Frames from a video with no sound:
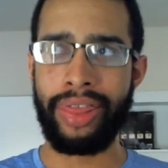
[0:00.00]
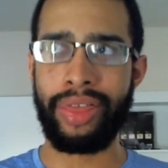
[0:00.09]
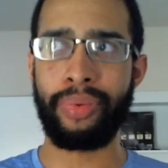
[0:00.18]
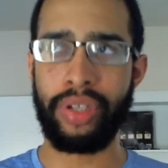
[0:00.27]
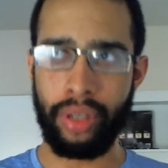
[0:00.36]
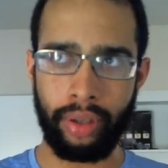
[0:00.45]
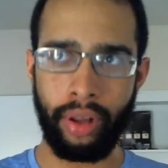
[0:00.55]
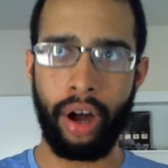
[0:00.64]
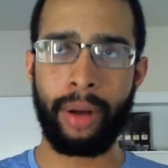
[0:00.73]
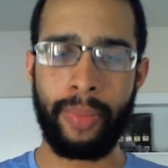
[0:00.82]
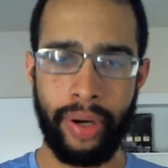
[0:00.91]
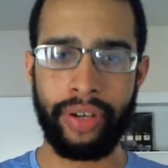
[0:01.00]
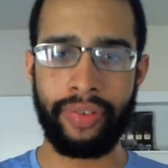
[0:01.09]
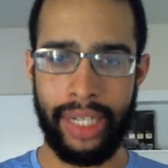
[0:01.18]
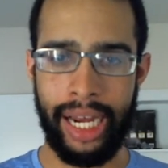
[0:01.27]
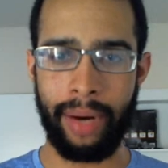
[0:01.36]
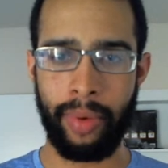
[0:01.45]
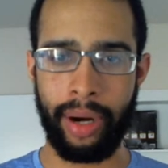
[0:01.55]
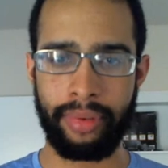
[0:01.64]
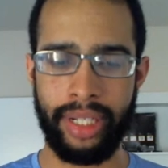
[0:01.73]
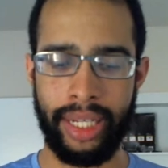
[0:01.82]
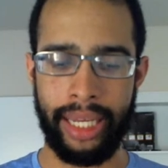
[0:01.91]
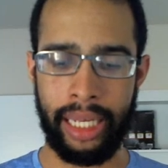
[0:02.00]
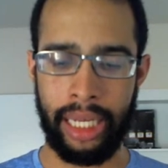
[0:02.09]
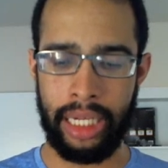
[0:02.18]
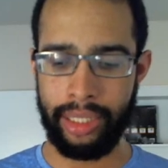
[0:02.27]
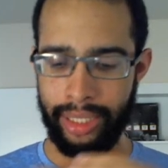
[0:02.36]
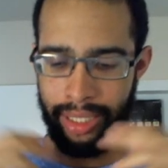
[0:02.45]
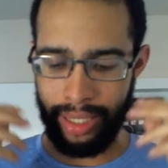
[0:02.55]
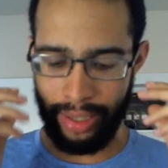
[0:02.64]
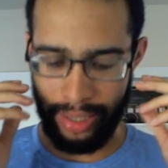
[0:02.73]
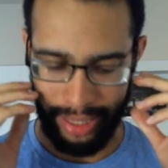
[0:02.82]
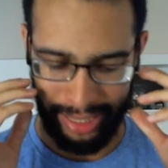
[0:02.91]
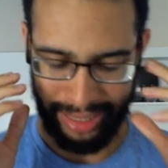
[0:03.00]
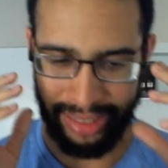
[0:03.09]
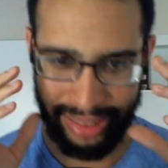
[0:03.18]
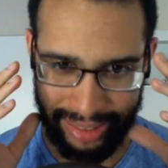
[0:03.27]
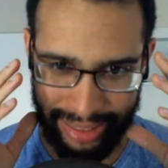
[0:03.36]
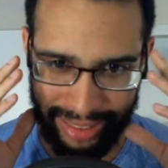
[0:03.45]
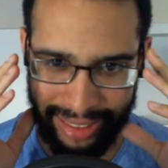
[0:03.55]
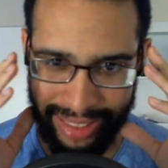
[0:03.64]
there was a long period of time where I was like, ugh.